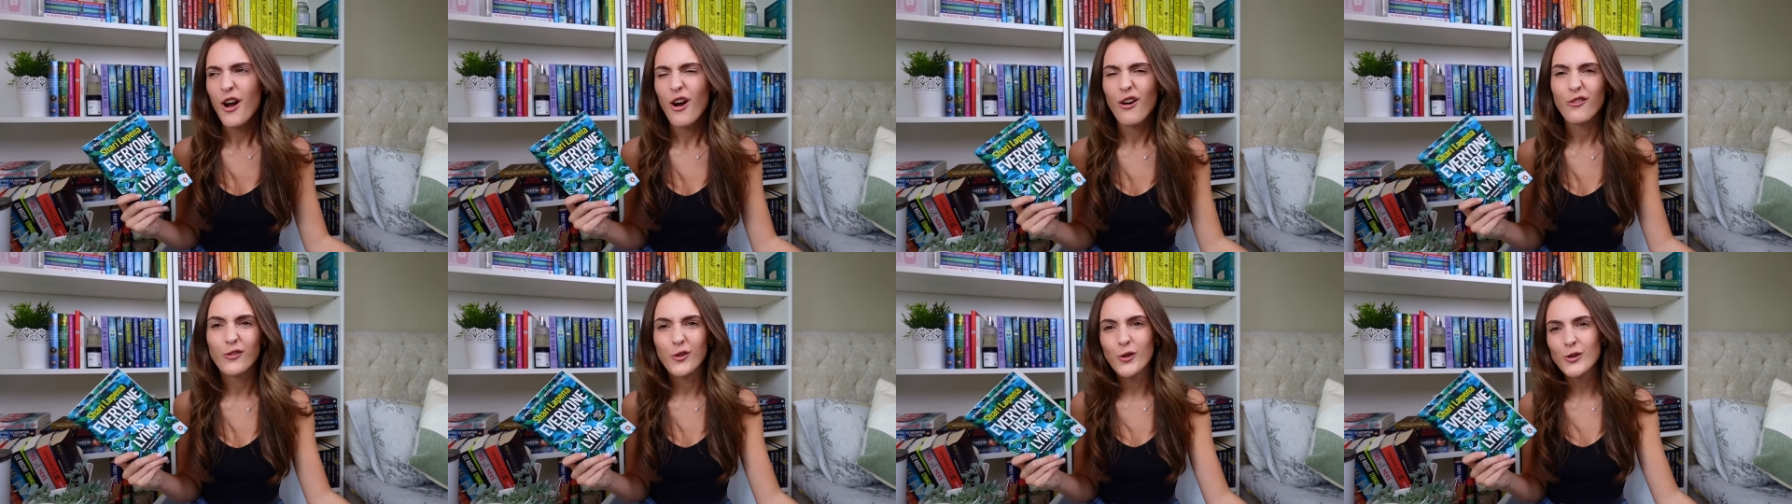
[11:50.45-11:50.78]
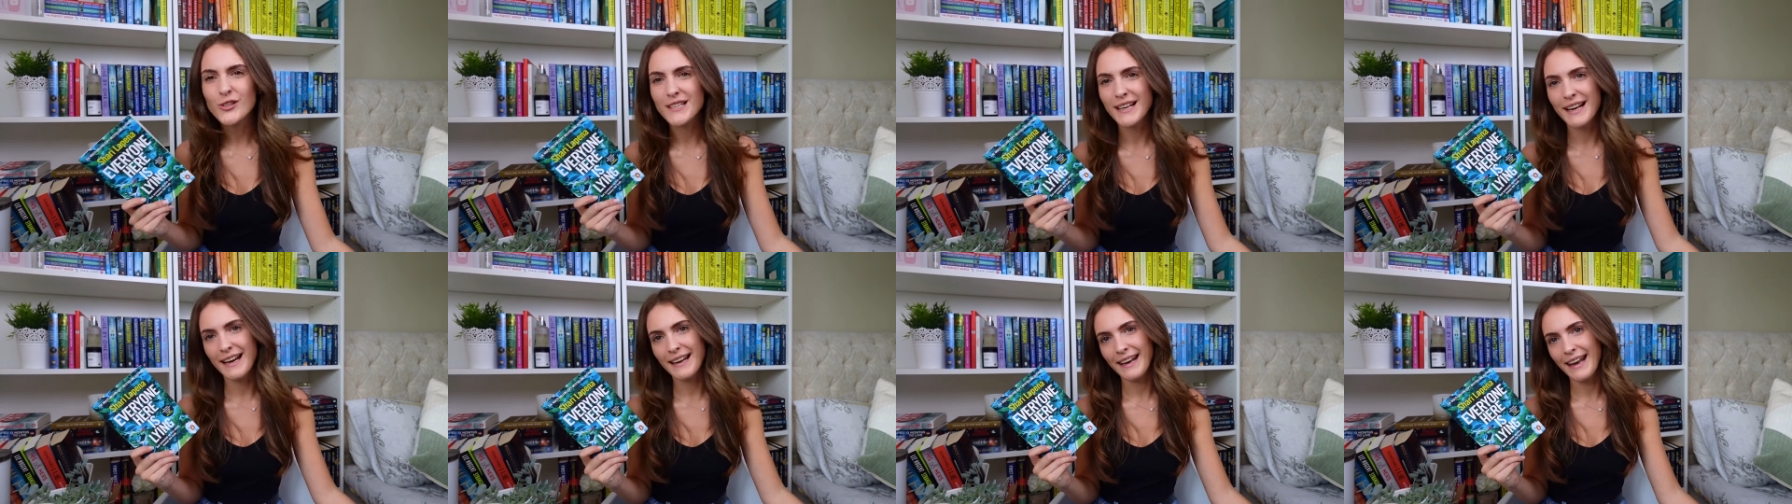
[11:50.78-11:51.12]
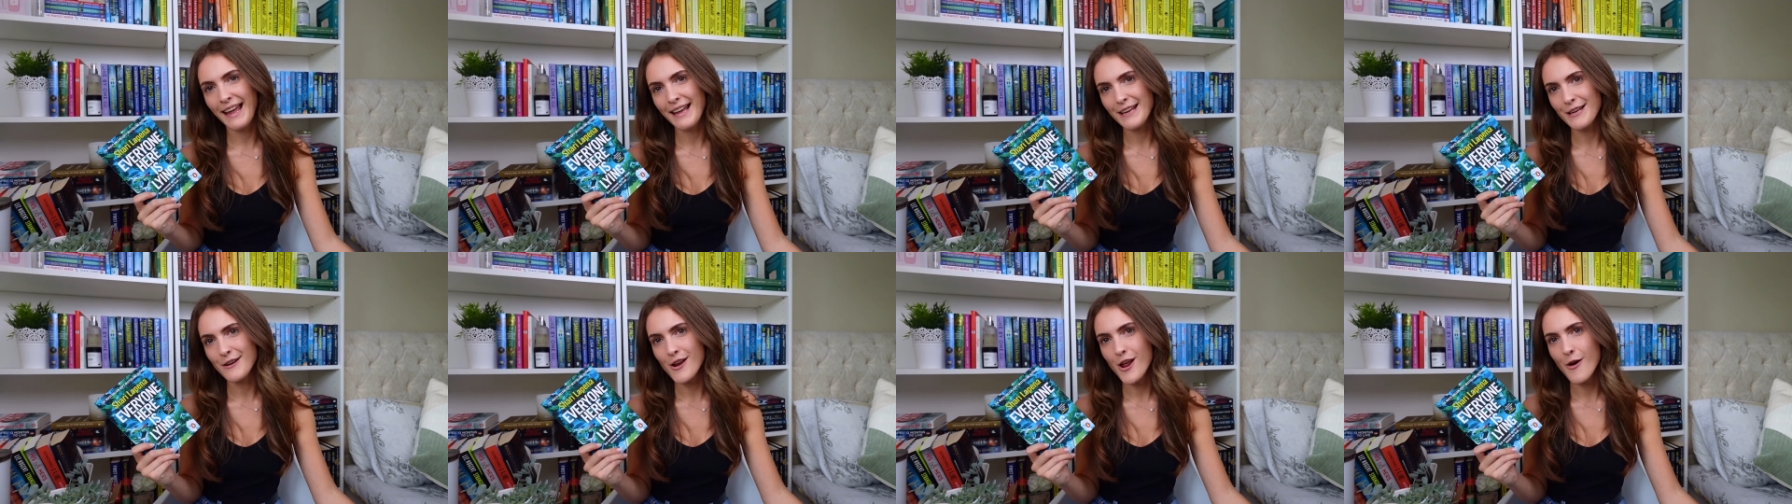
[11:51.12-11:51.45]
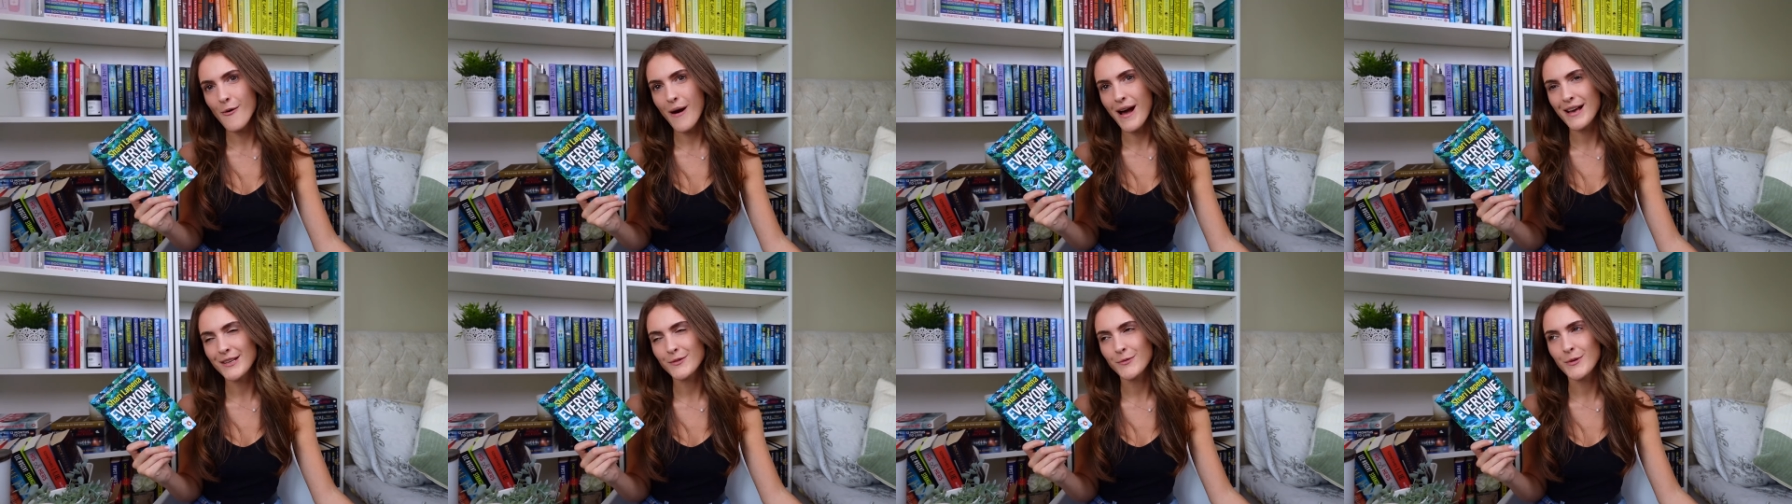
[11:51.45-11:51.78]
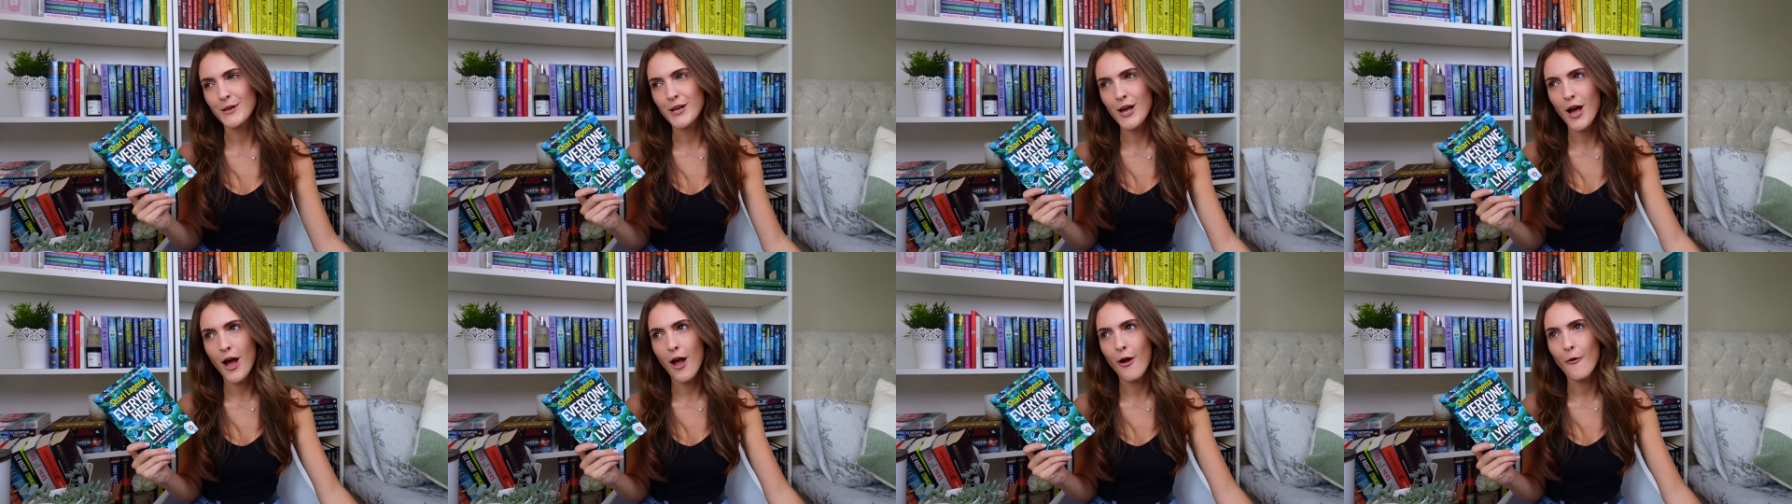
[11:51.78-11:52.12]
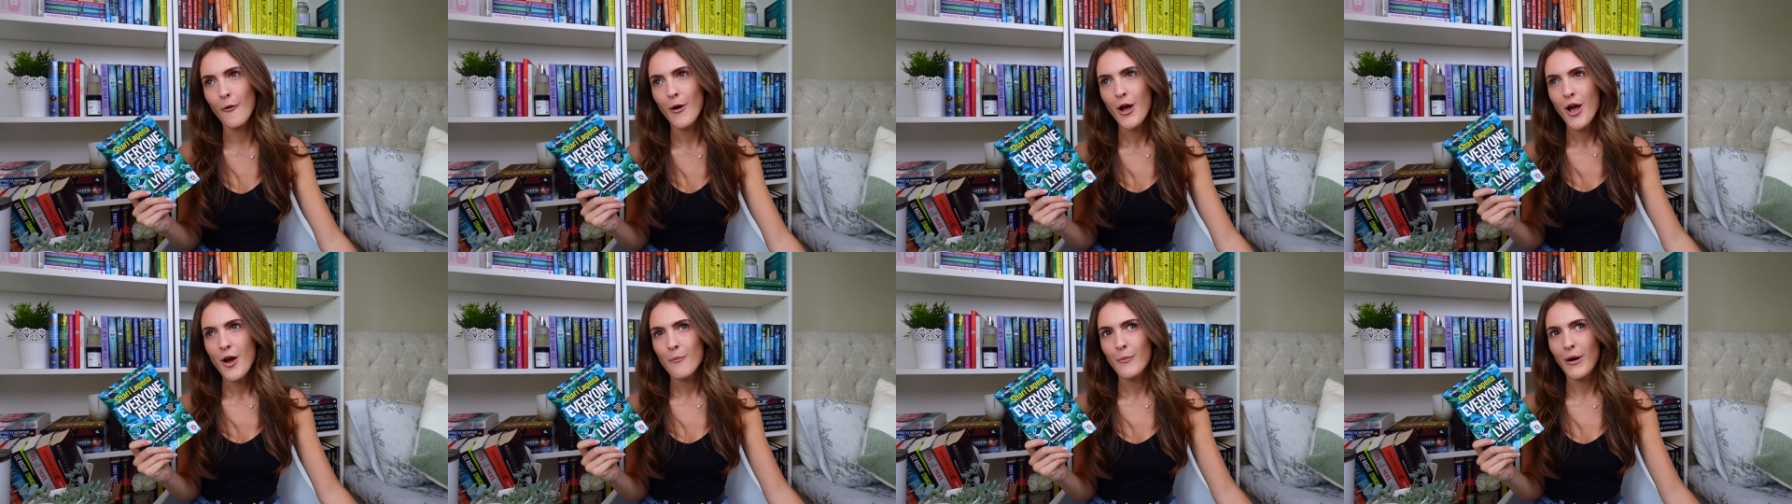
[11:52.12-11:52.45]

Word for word: Of course, like I'll let you know as we go,